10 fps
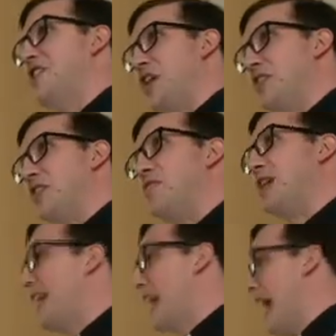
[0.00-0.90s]
doesn't
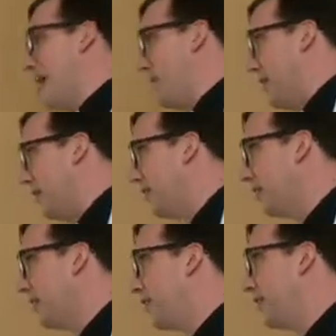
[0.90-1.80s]
really happen
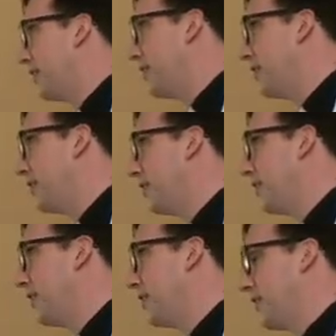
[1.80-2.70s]

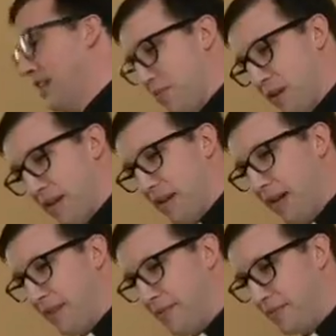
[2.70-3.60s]
in real
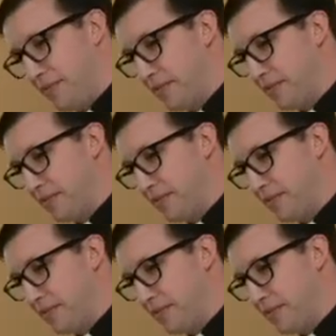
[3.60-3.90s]
life.